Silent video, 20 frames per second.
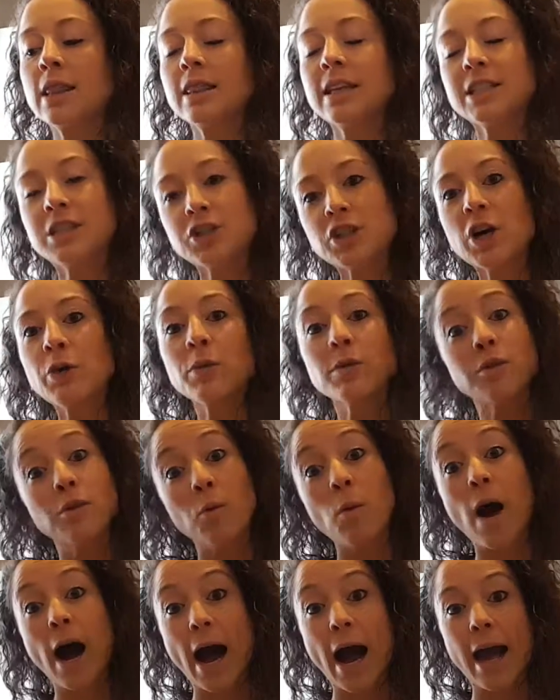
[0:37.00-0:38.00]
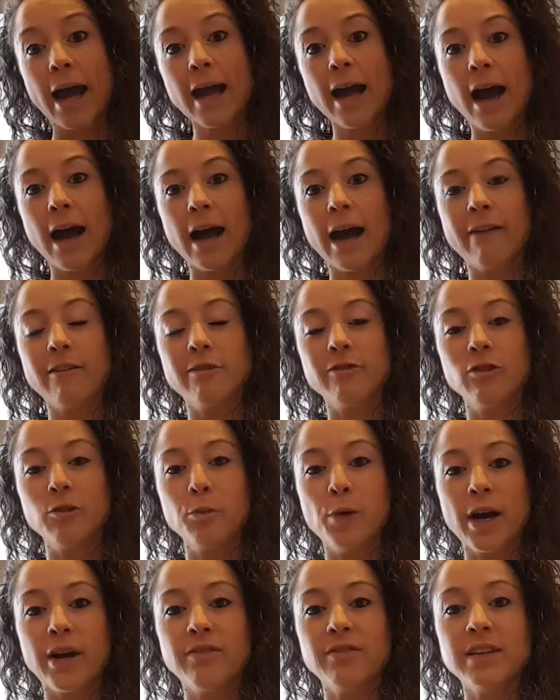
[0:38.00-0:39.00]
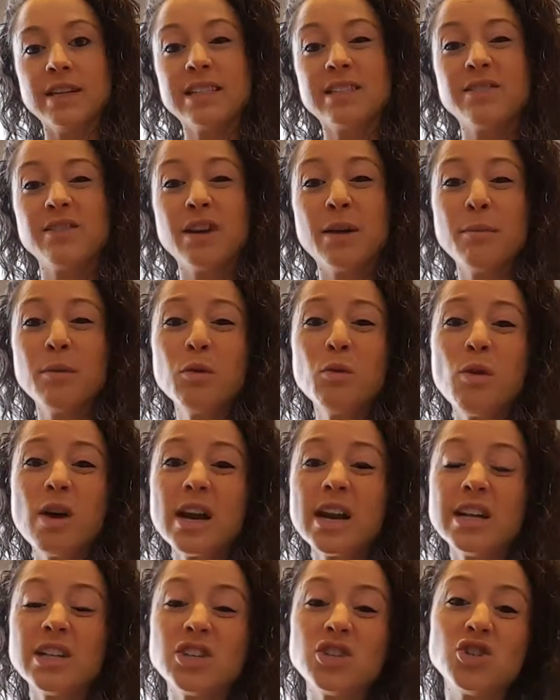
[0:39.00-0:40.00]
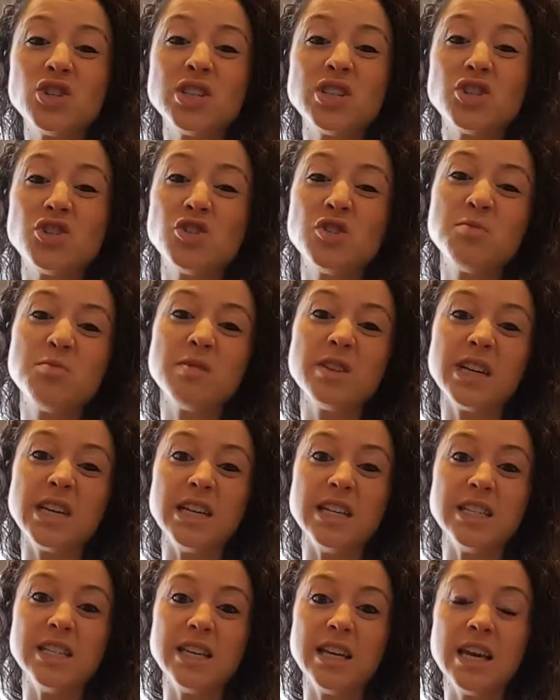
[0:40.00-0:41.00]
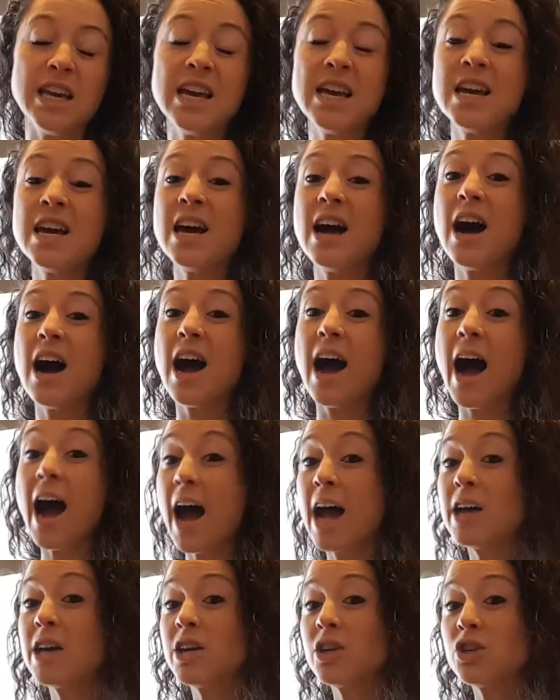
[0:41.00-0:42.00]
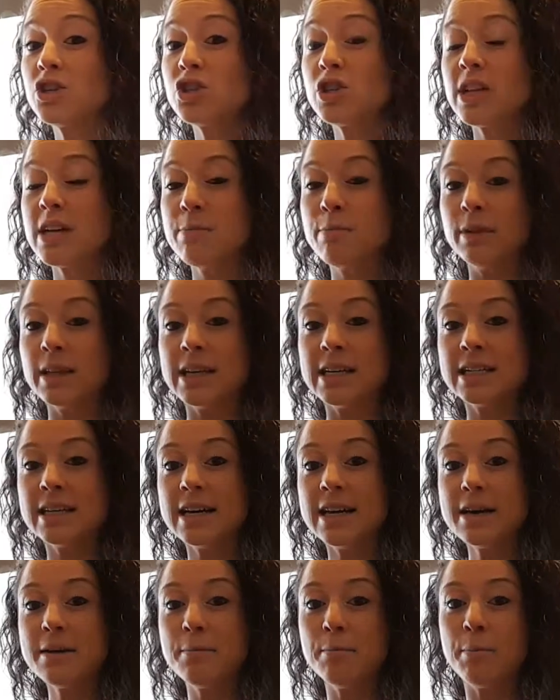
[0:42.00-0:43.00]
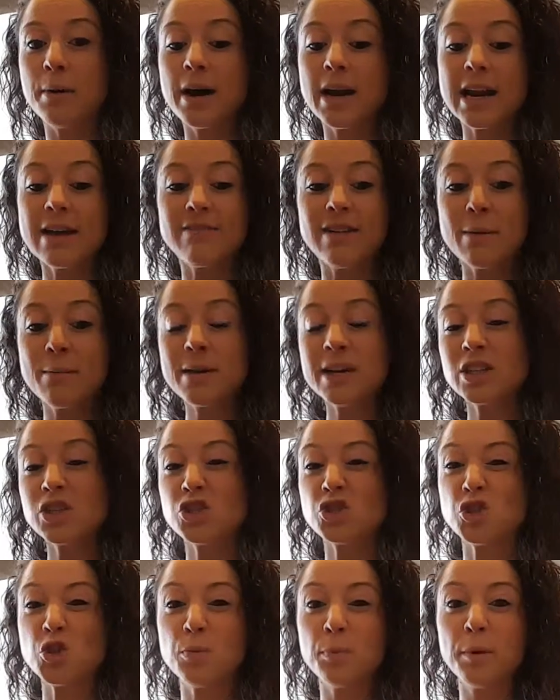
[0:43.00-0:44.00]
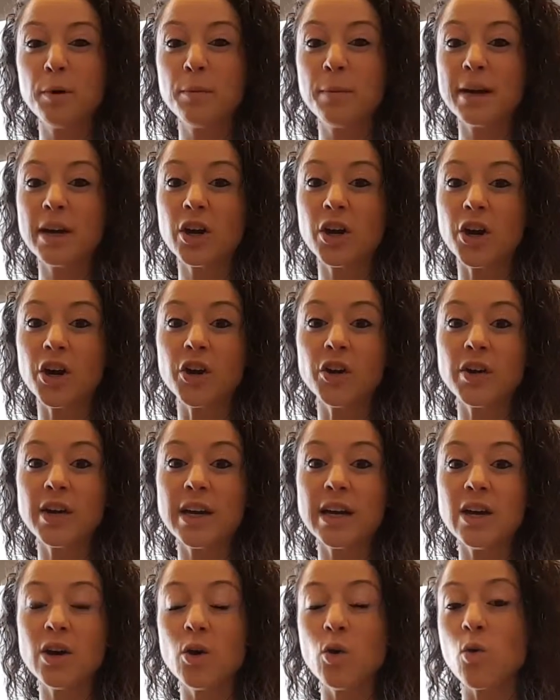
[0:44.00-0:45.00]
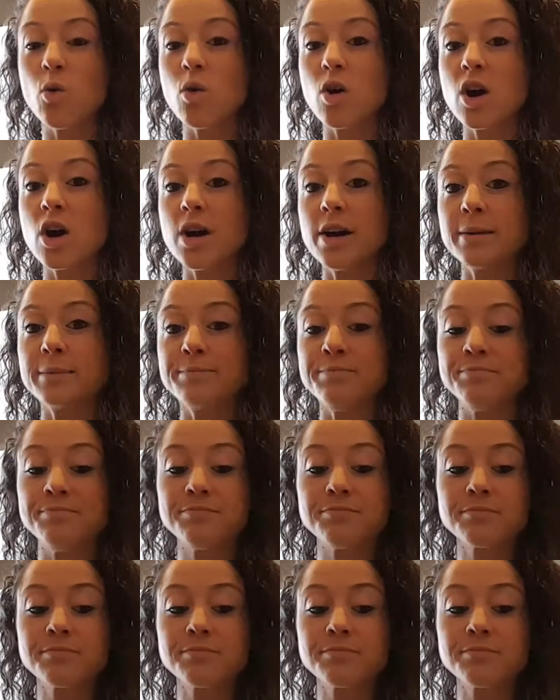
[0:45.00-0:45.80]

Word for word: let's start with why I have it for breakfast. Number one, it's just super easy. I usually blend it, but if I'm in a super big hurry or,